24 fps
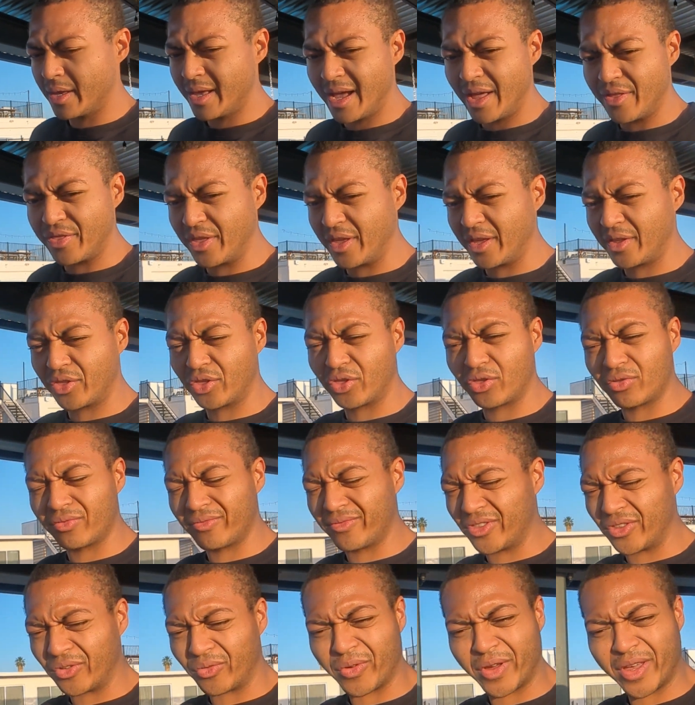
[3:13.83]
I think
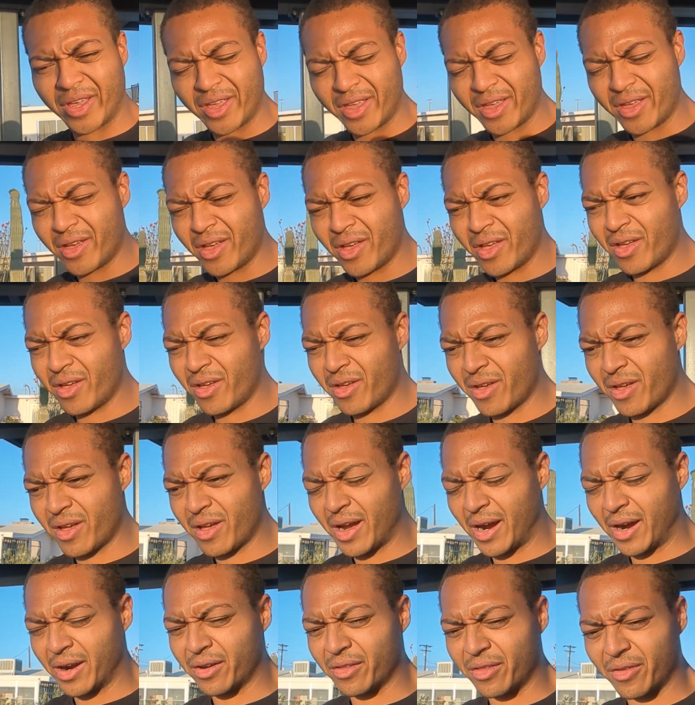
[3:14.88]
3
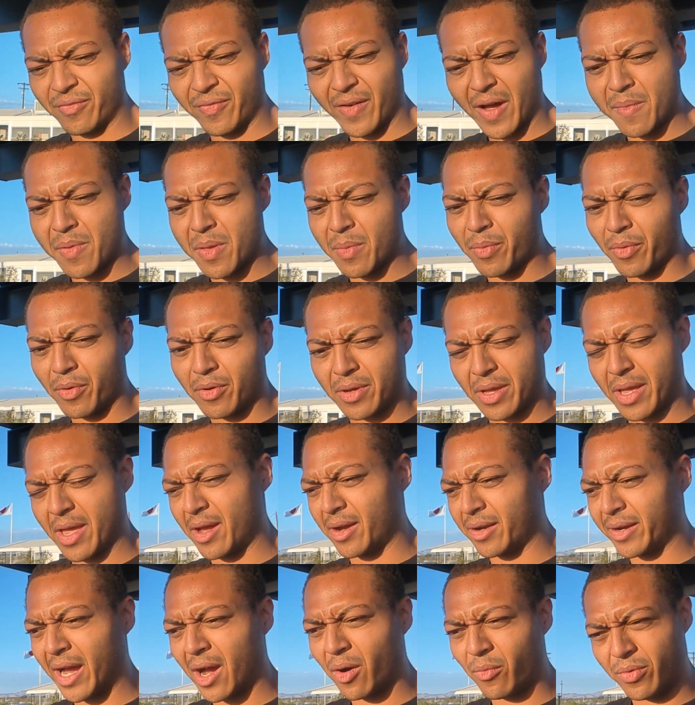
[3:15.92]
out of the 5 people that
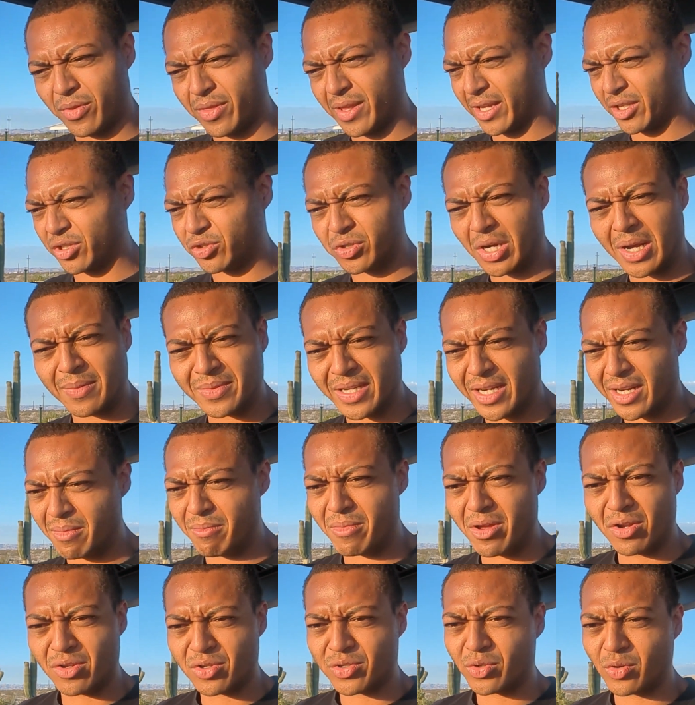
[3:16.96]
hung out with like dropped out of
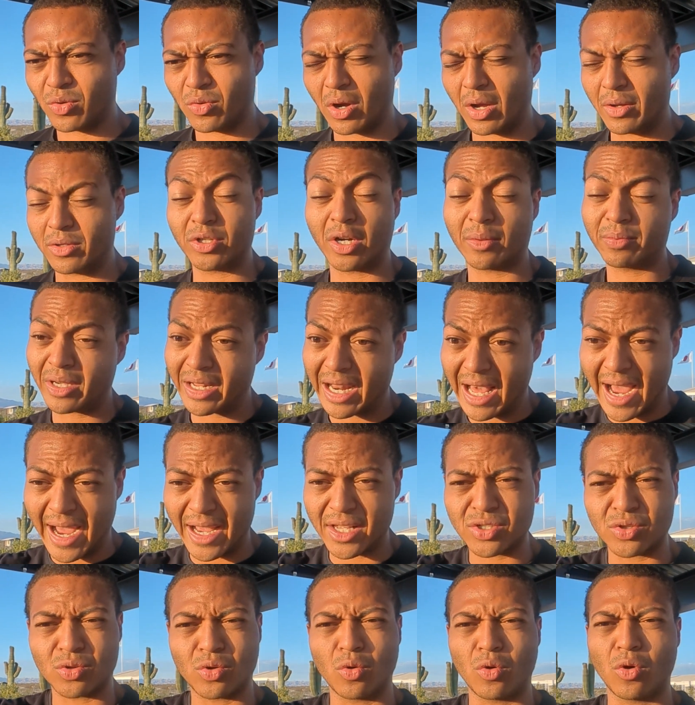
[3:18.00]
middle school, uh, dropped out of high
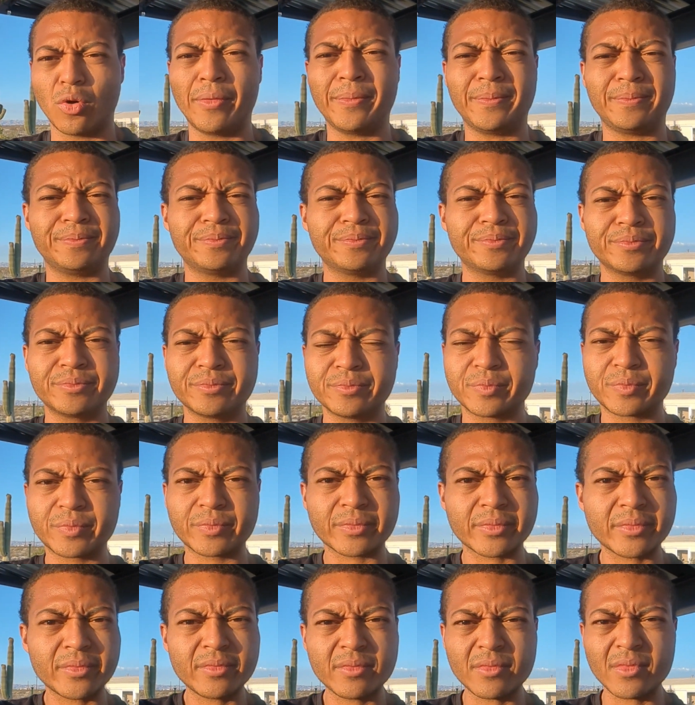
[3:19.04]
school
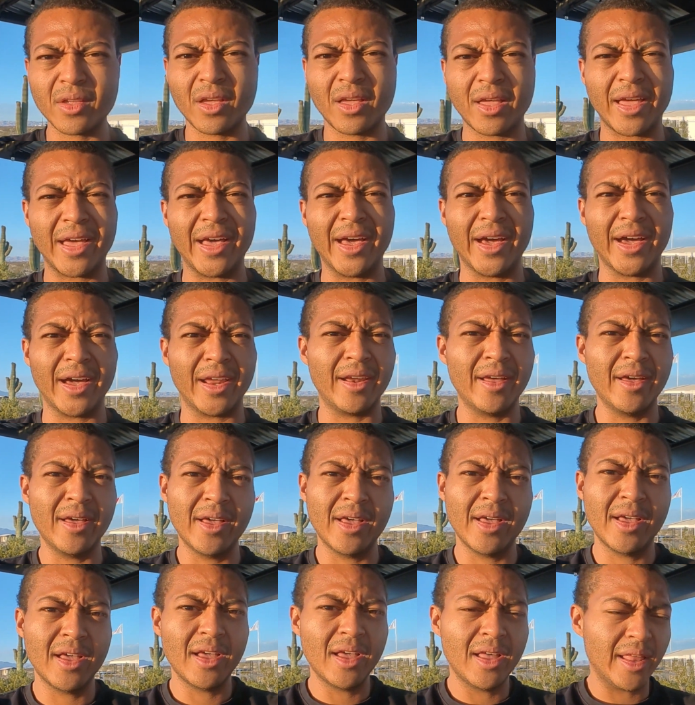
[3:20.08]
and
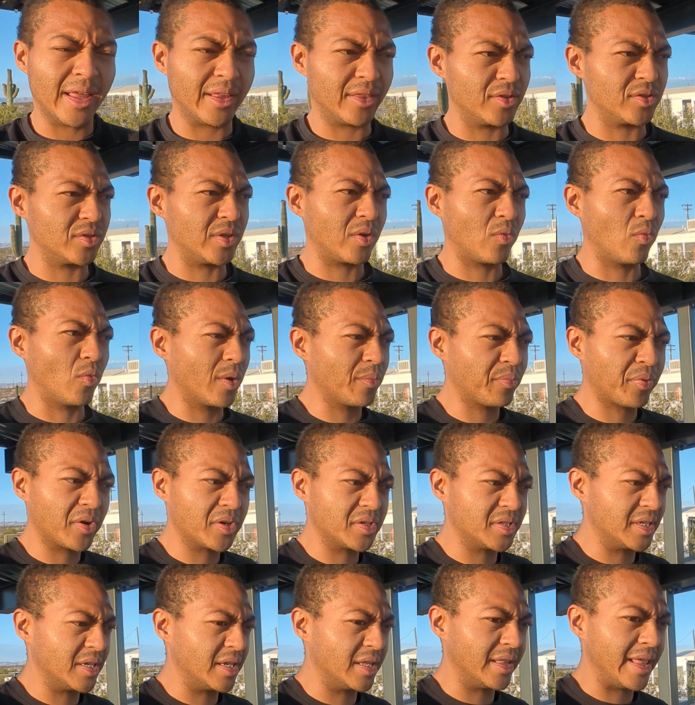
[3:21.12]
like there's like one
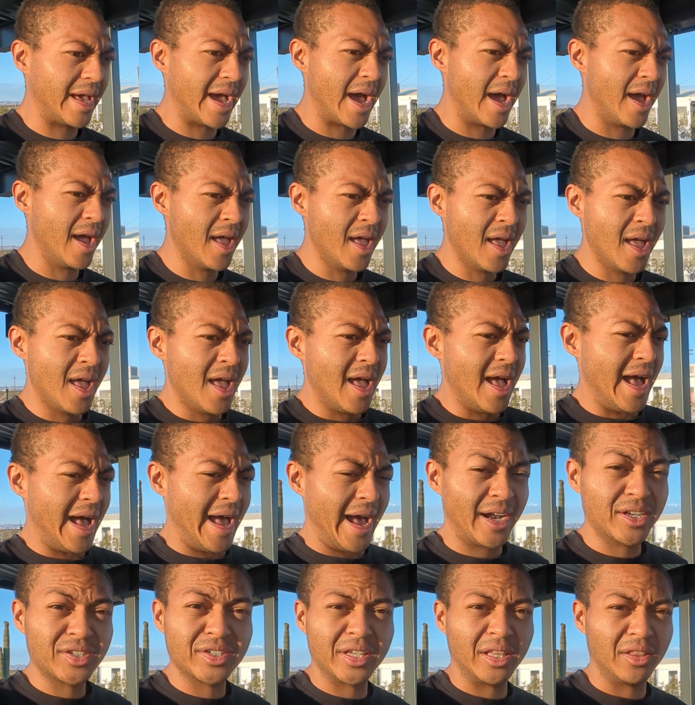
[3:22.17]
person that I
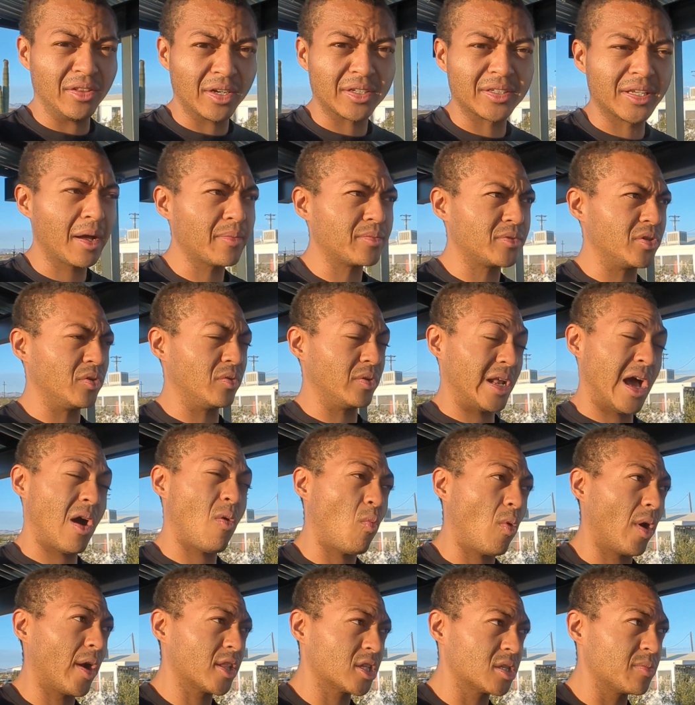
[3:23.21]
actually looked up to and I
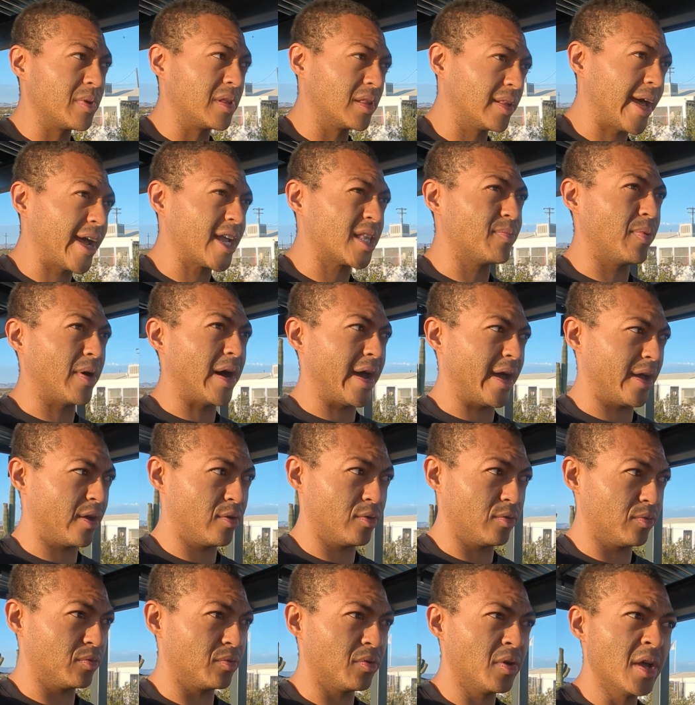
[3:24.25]
wanted to be liked by
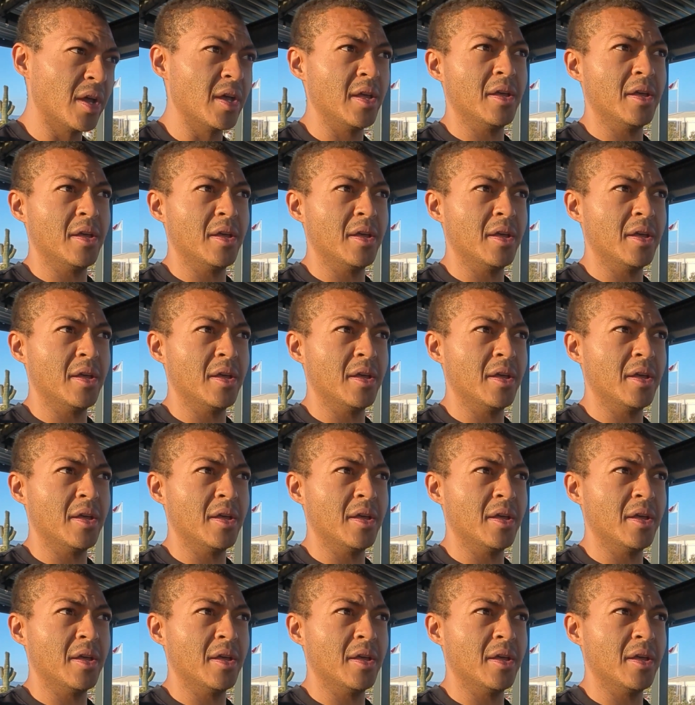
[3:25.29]
who